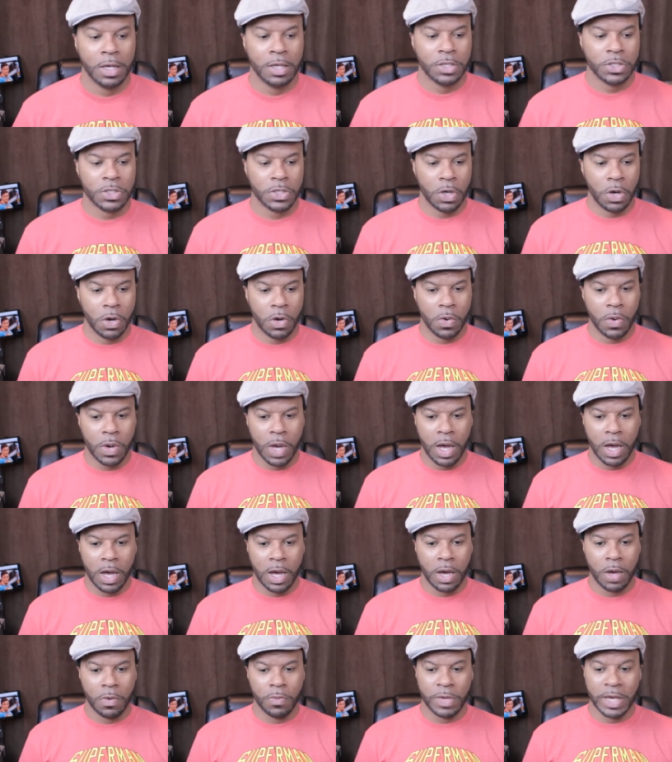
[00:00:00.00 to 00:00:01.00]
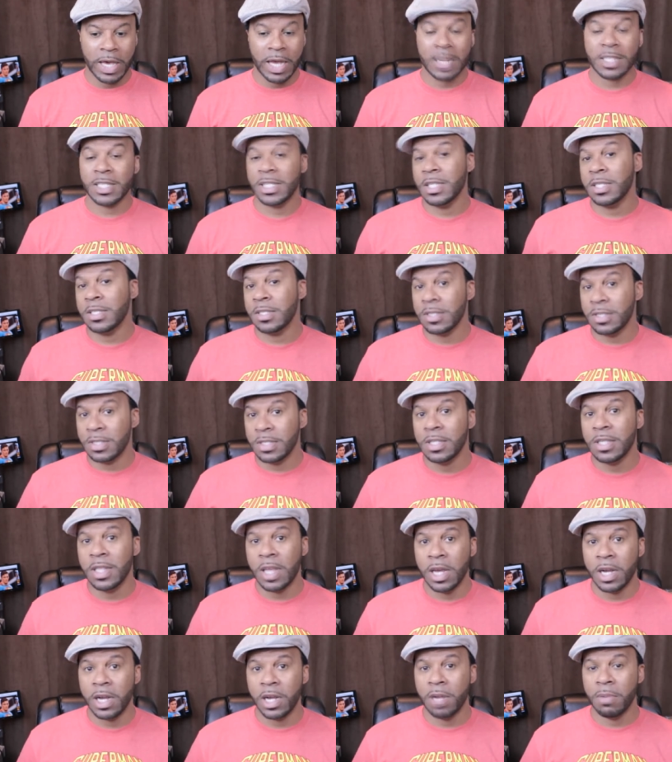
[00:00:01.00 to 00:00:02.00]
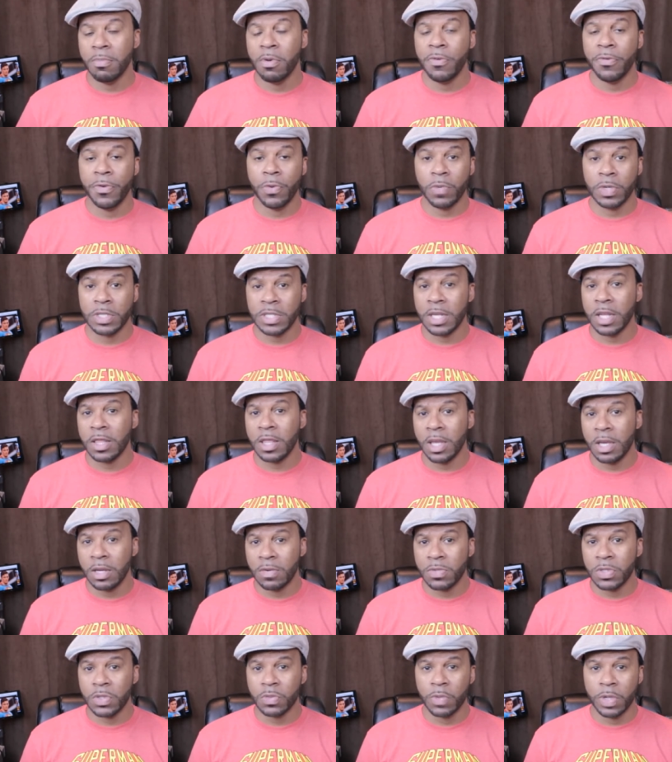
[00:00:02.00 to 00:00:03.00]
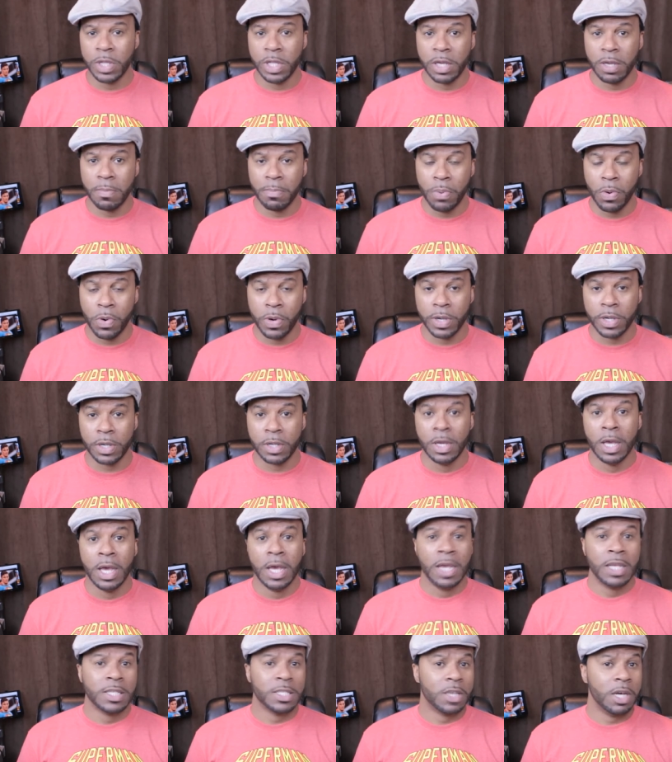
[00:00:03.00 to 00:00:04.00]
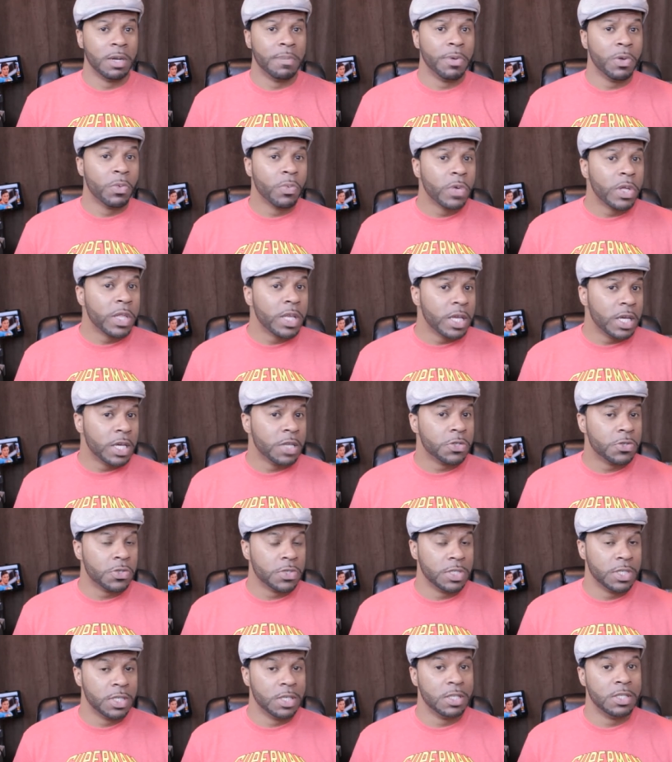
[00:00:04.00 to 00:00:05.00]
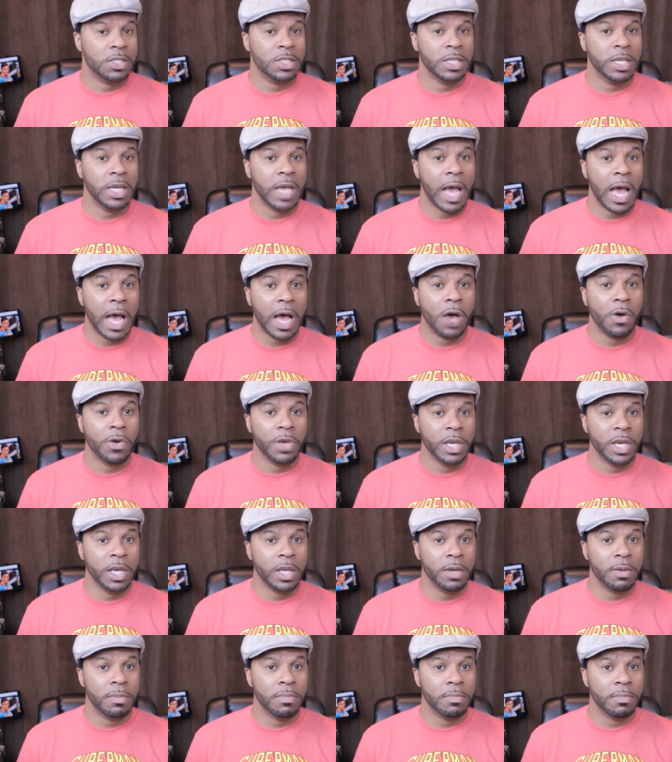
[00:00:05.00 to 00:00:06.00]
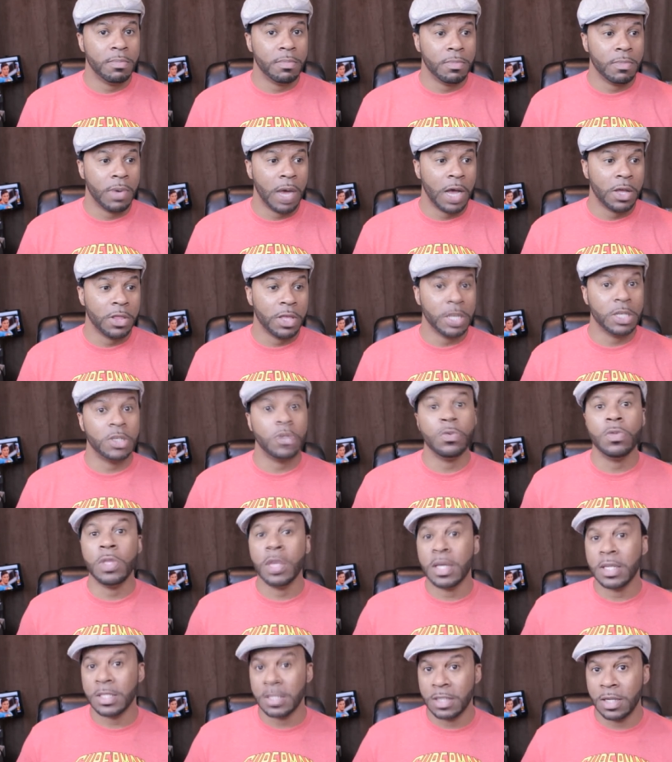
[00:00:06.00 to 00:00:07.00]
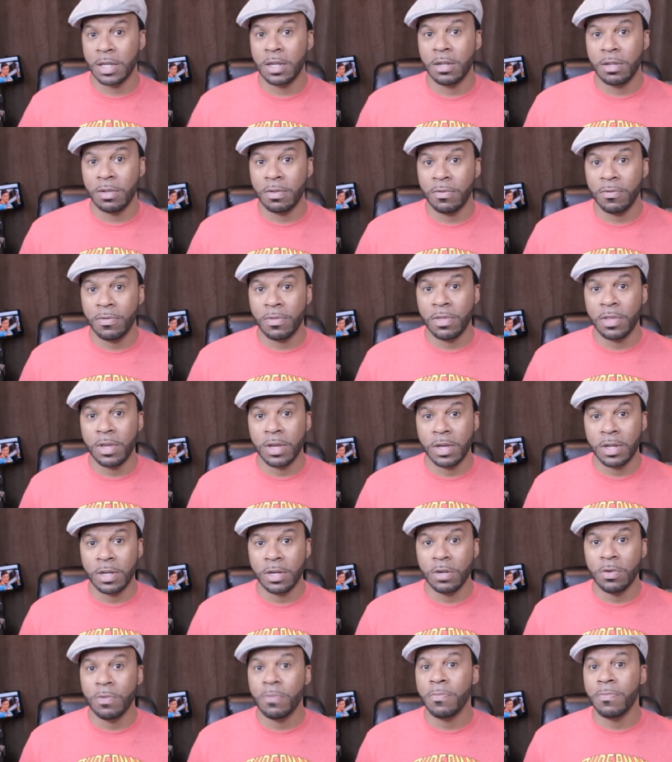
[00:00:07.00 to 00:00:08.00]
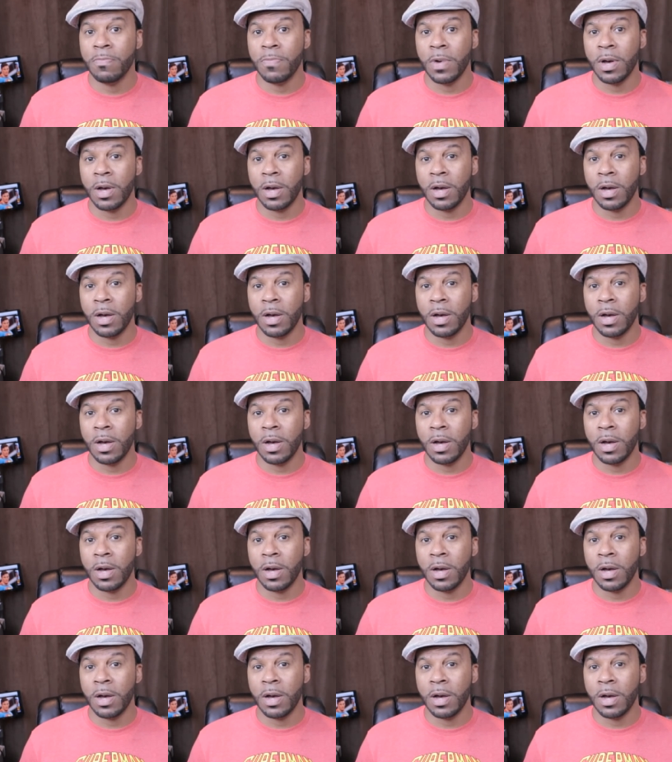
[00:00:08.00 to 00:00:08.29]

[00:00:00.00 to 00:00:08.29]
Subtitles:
So we got a chance to see that in the movie, which I think was really important. It's going to be really interesting to see how they do this in the new